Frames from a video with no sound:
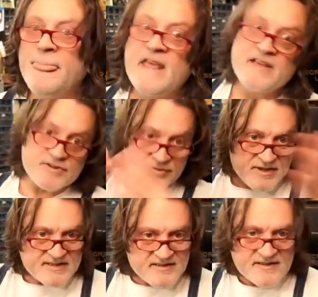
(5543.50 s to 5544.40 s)
So
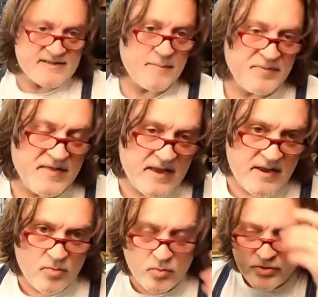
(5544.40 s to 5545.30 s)
this is just something that
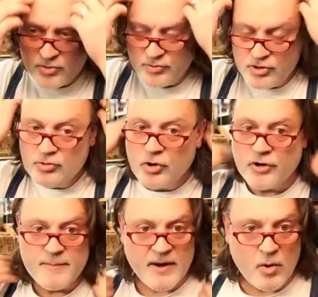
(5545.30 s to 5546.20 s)
you you you learn
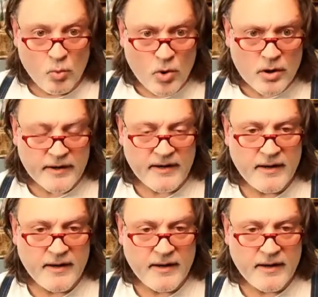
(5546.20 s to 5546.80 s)
about wood,